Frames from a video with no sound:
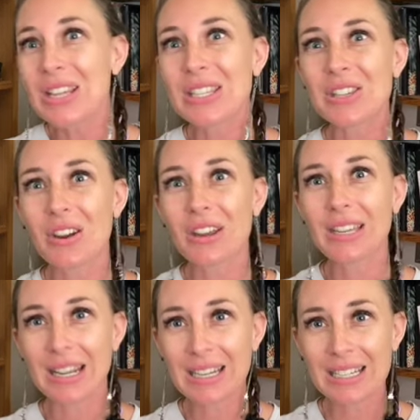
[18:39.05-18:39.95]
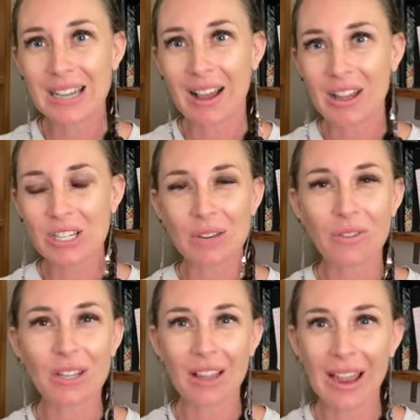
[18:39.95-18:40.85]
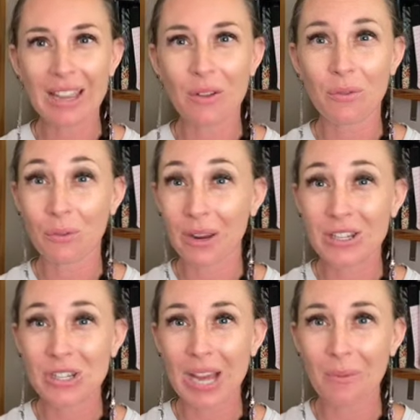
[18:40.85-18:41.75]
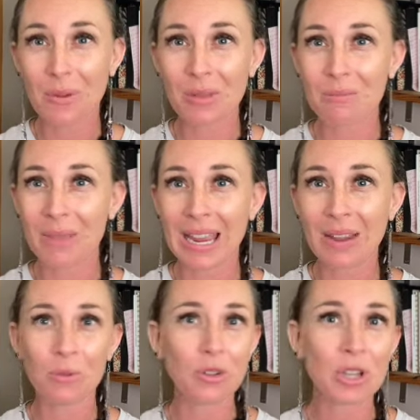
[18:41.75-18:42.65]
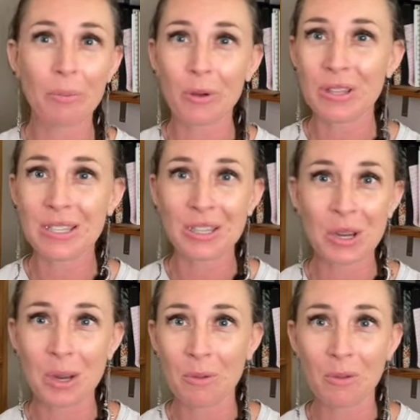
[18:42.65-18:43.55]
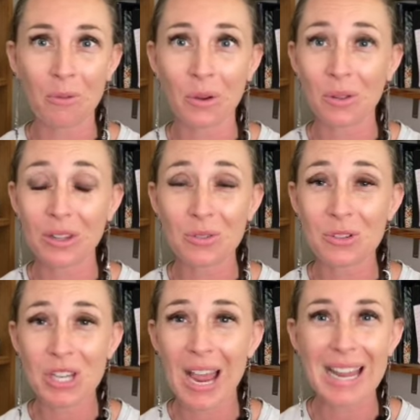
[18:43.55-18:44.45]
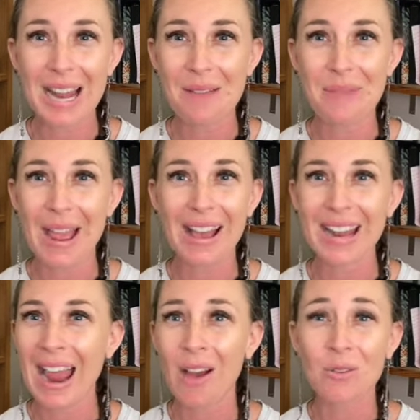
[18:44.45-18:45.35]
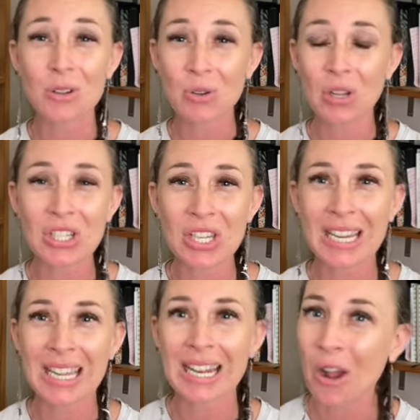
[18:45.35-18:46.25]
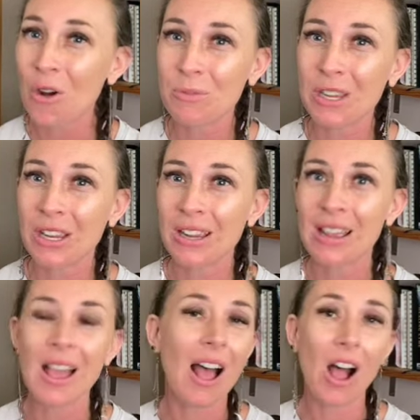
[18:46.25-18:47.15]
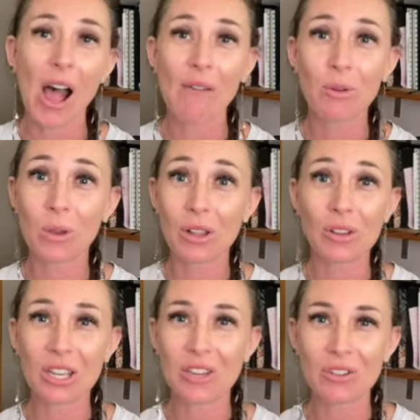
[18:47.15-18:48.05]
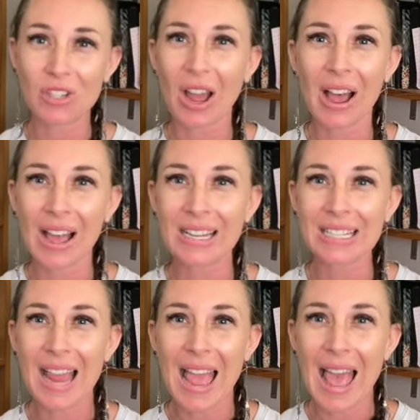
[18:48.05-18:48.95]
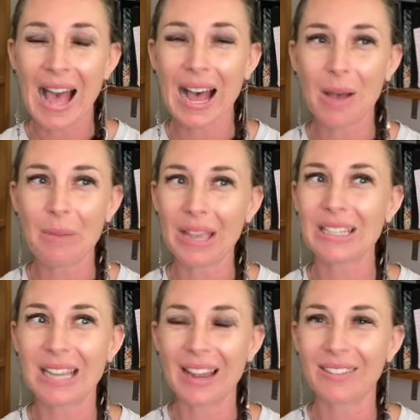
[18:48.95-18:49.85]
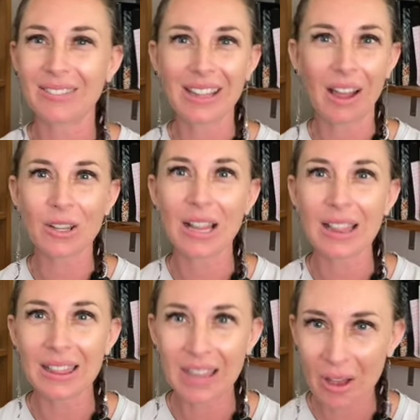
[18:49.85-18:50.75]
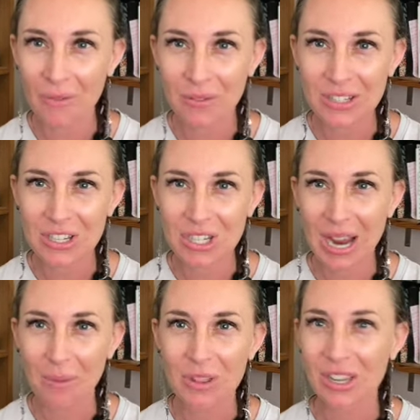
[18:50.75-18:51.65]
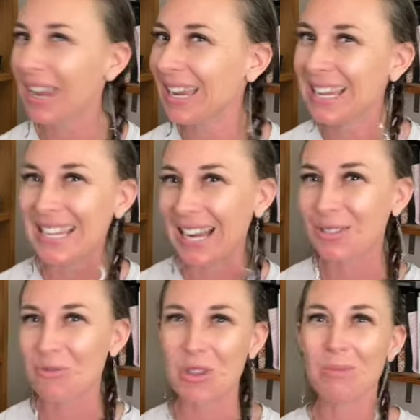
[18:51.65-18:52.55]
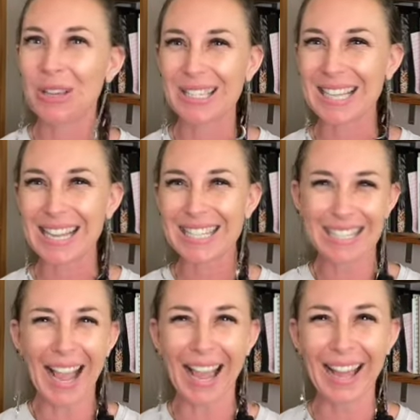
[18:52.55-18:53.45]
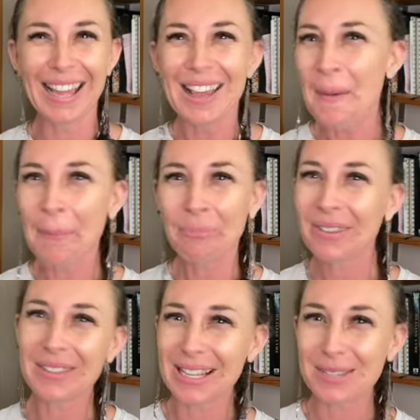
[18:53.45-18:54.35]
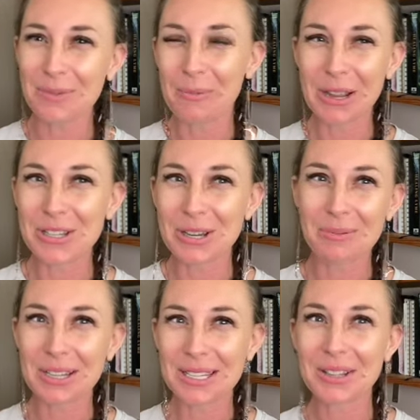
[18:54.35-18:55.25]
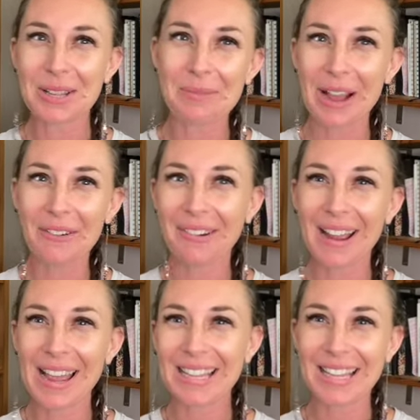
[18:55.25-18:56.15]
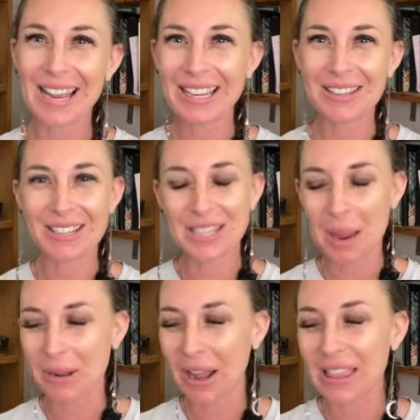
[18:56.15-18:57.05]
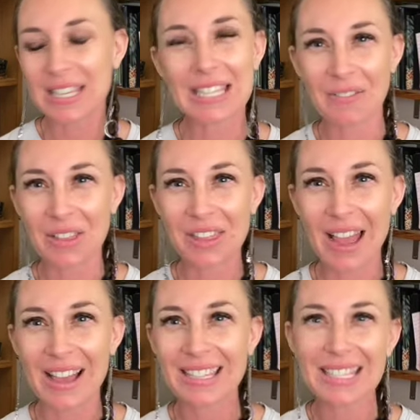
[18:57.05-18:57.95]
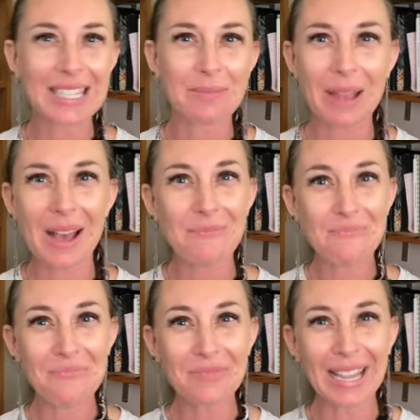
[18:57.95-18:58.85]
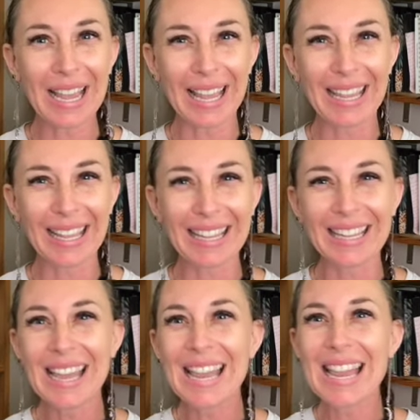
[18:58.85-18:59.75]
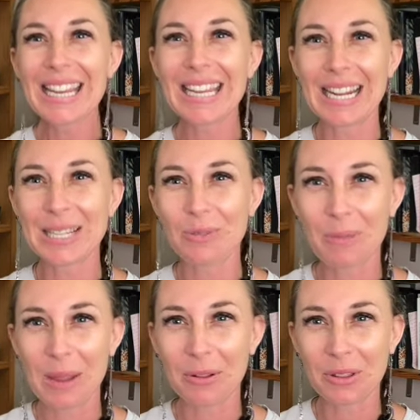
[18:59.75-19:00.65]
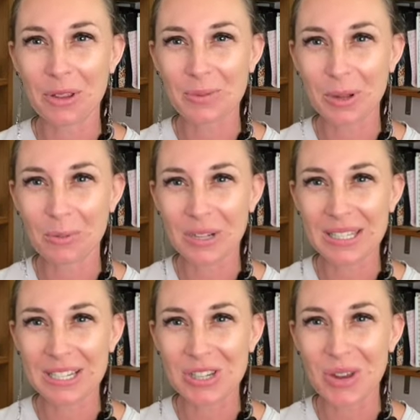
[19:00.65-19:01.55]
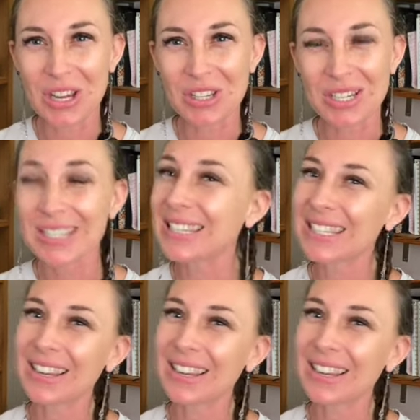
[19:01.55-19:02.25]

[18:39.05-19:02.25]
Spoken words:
So get in touch if you'd like a free chat with me. We'll jump on Zoom for a little chat about how astrology can help you. I'll have a quick look at your chart. I'd love to chat with you and connect with you, because that's that's what my Jupiter's all about, right? Like Gemini in the seventh house, it's about connecting with people in those one-on-one situations.